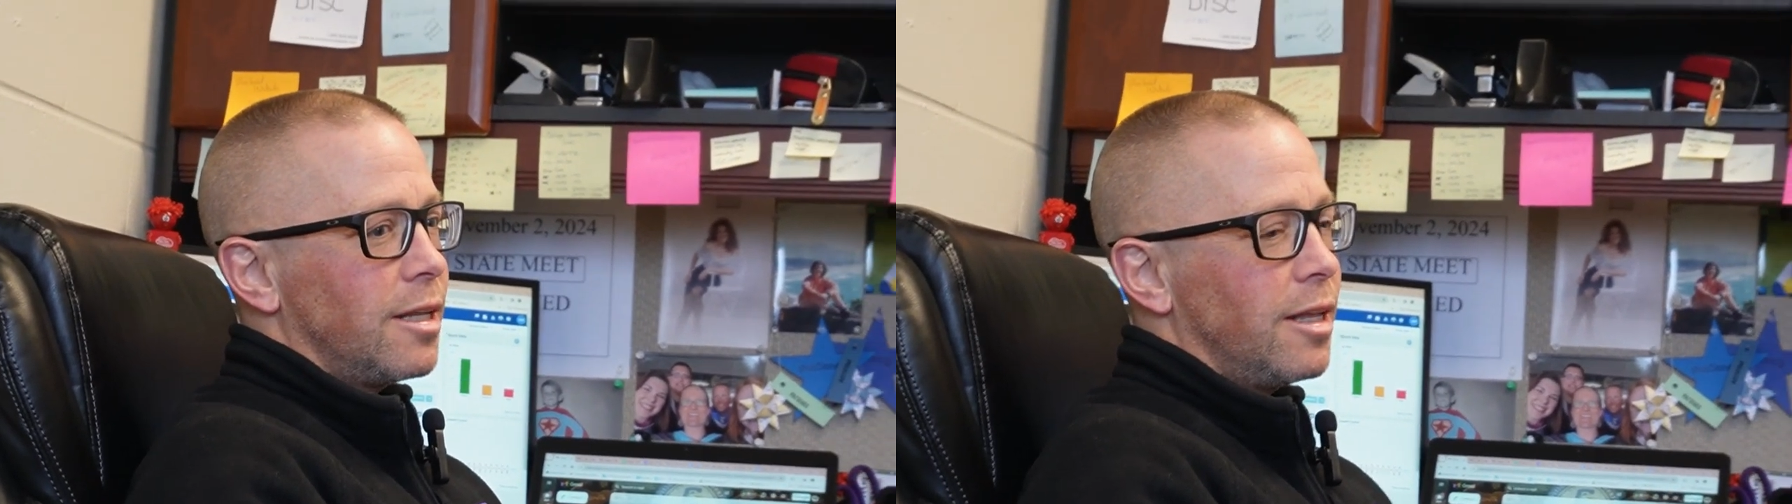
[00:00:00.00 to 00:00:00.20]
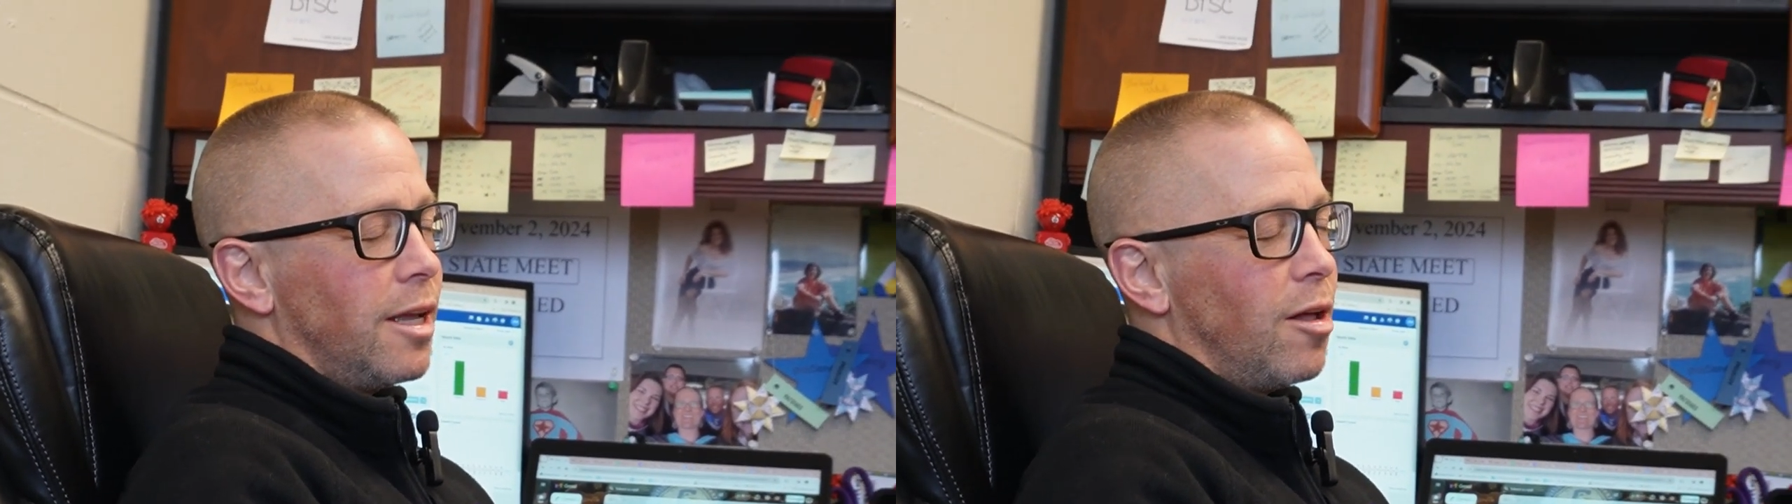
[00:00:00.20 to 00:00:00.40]

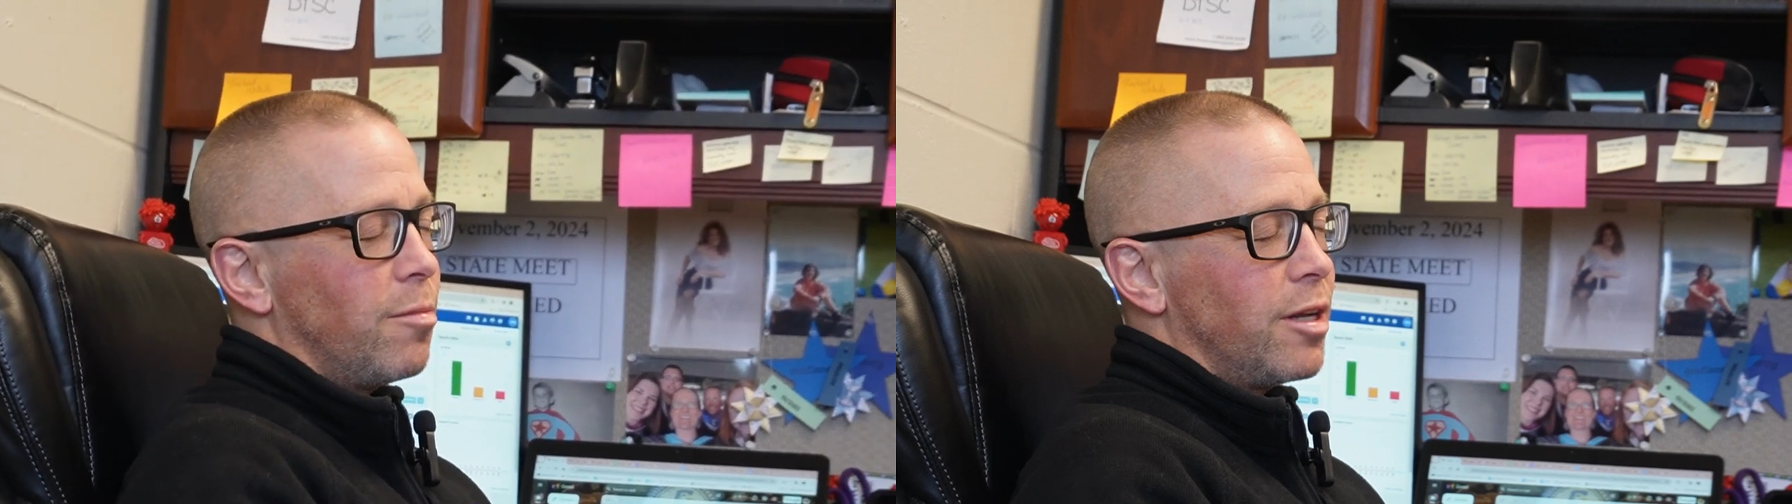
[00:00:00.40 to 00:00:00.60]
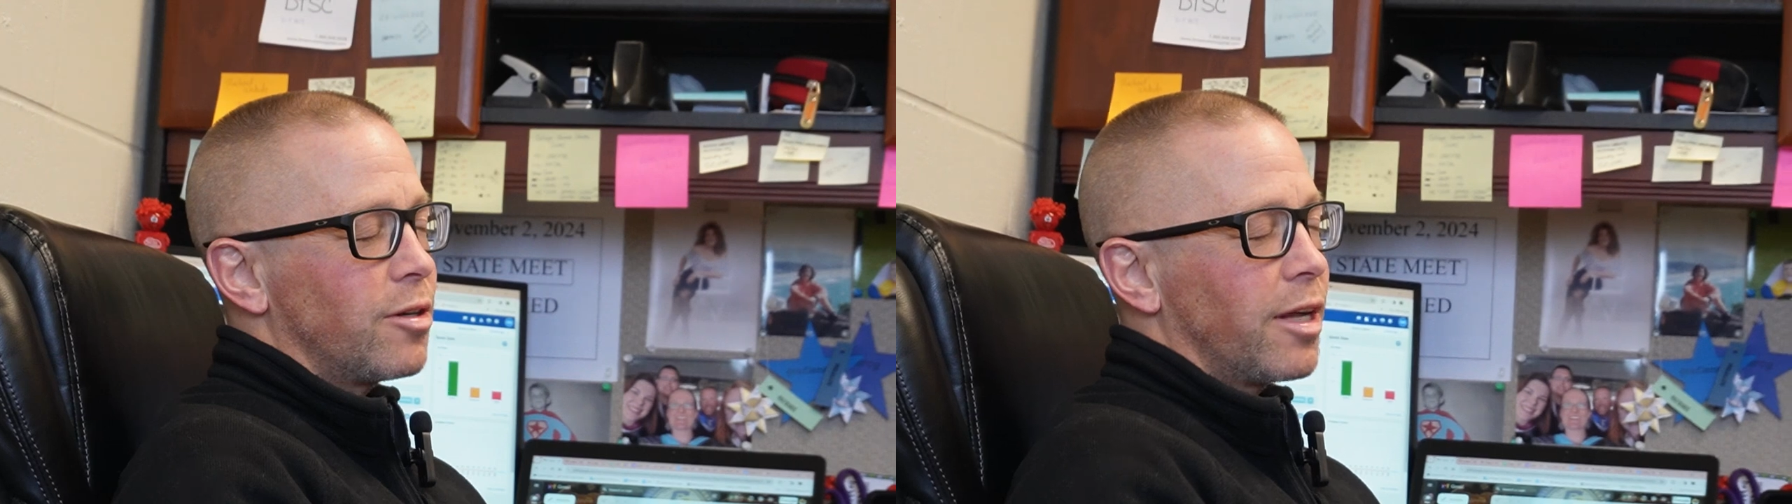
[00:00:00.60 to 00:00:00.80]
the
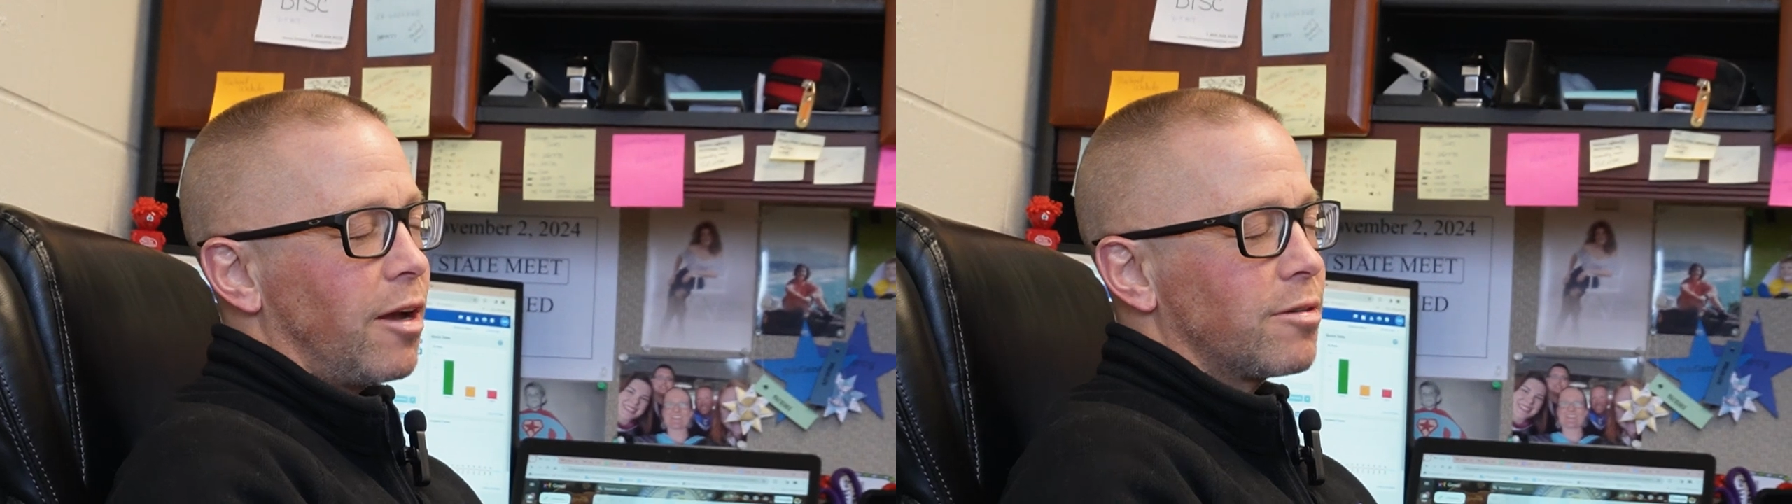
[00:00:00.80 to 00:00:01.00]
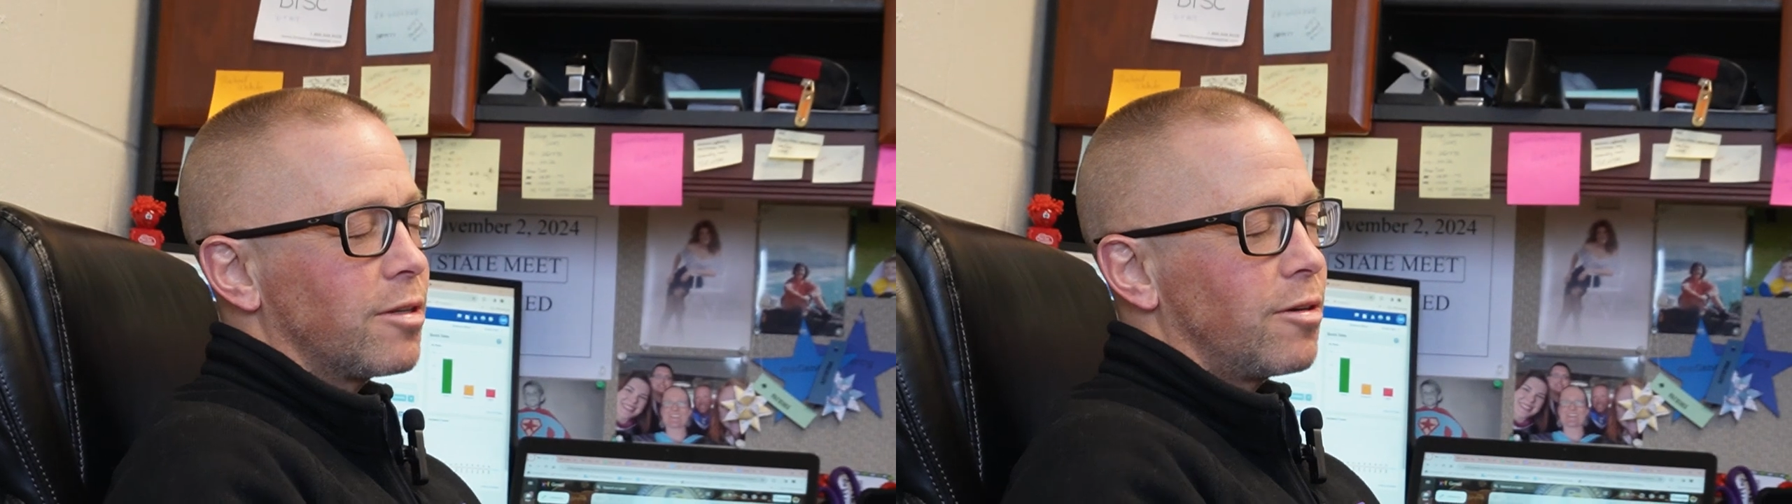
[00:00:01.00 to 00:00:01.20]
elementary
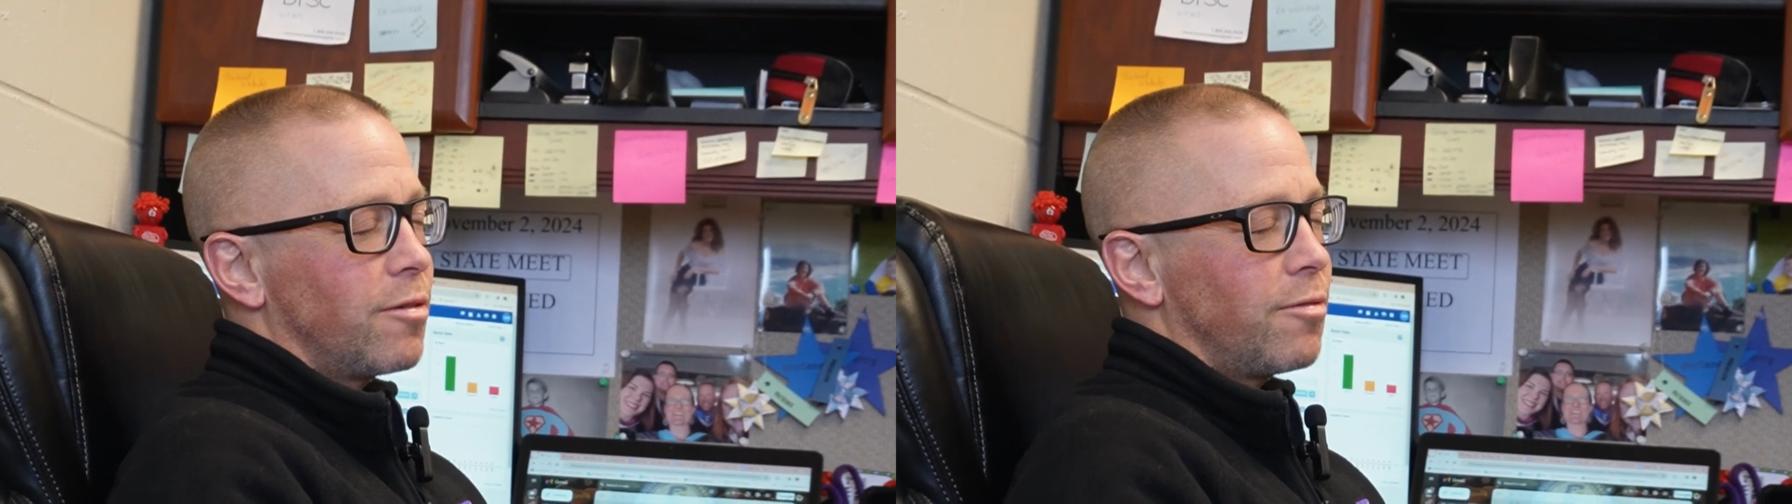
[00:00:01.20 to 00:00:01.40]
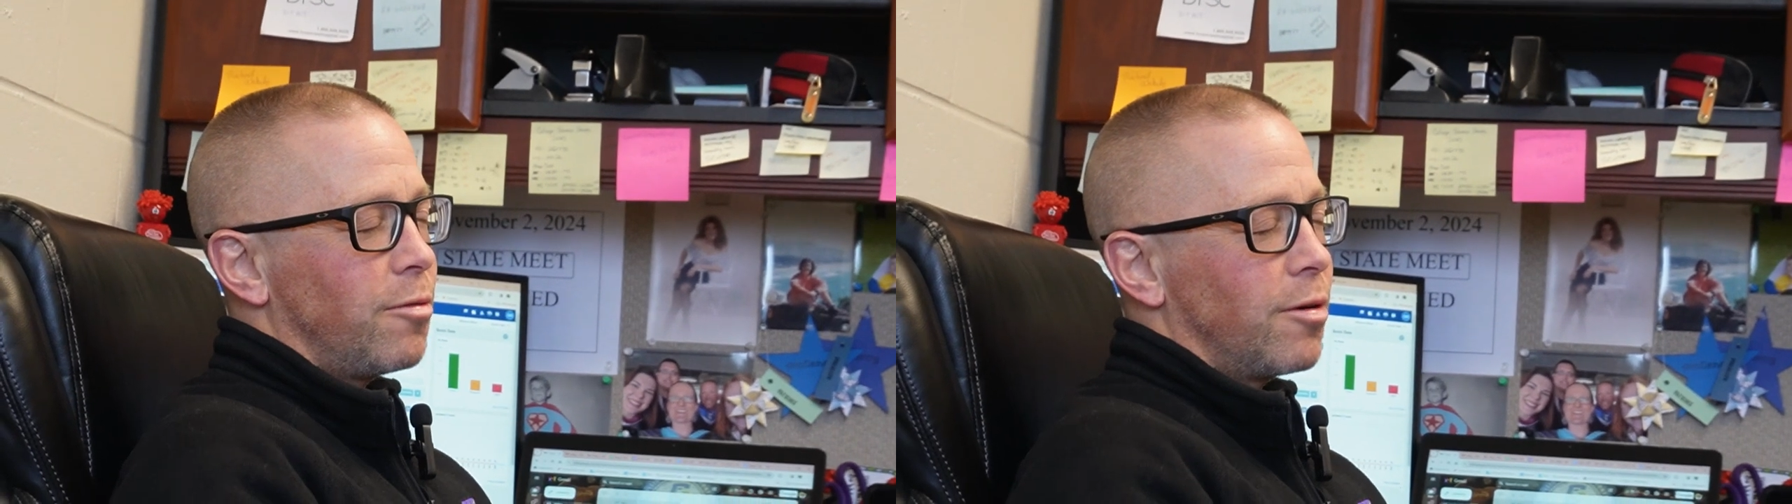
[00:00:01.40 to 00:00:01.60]

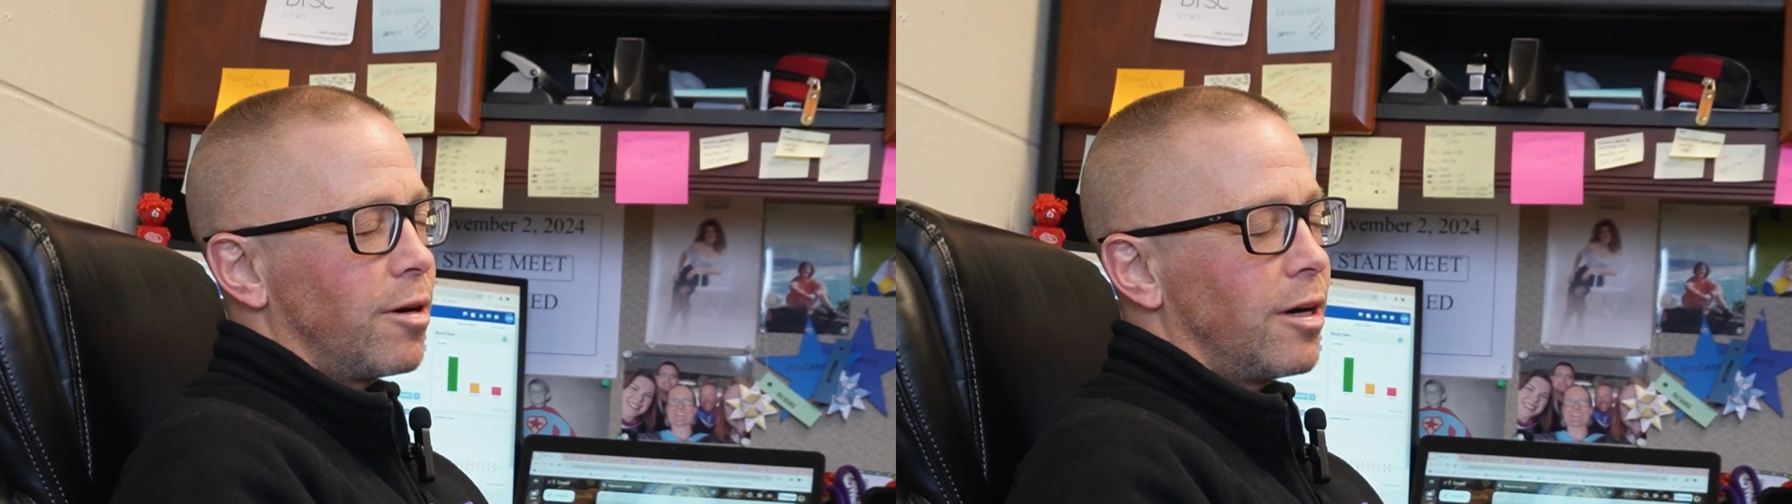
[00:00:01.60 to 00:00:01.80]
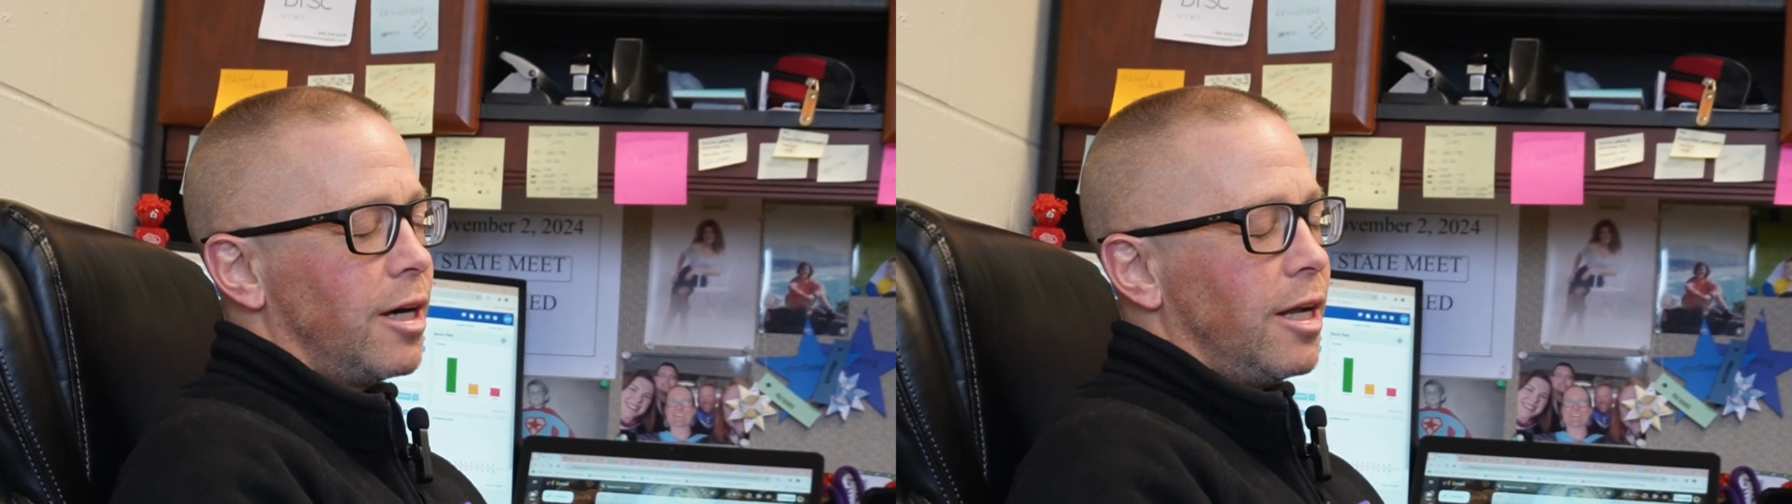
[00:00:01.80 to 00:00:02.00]
counselor
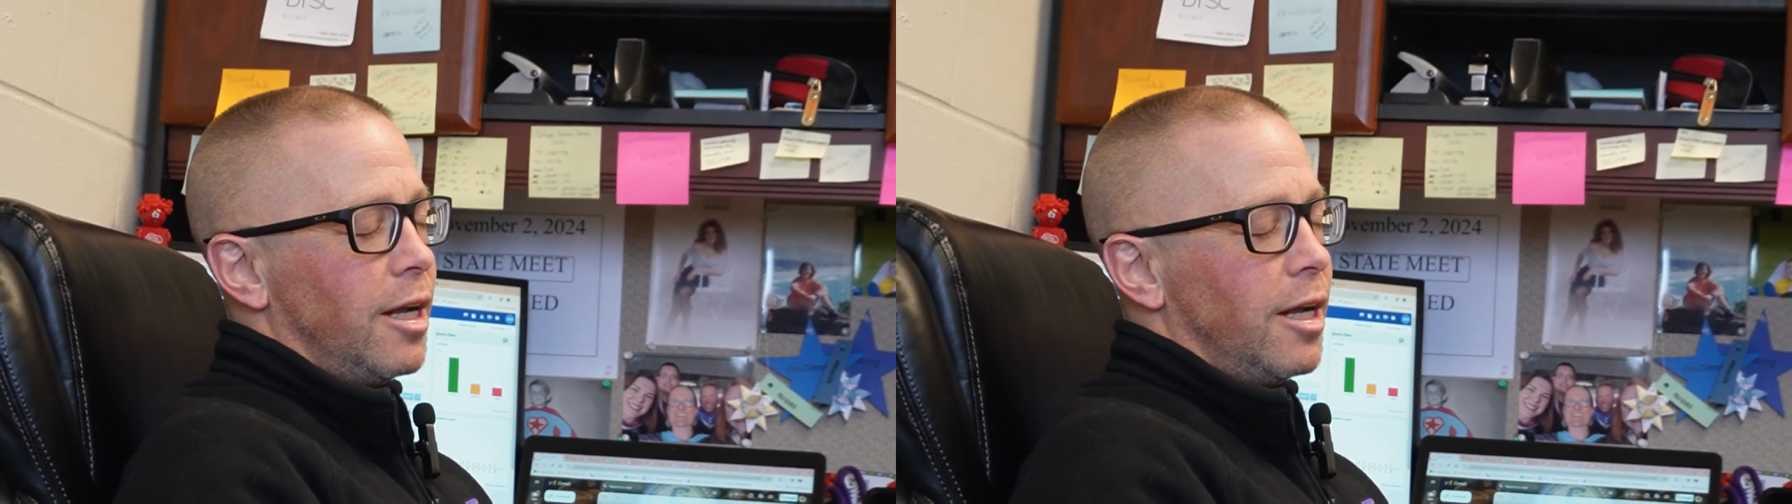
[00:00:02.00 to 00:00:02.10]
for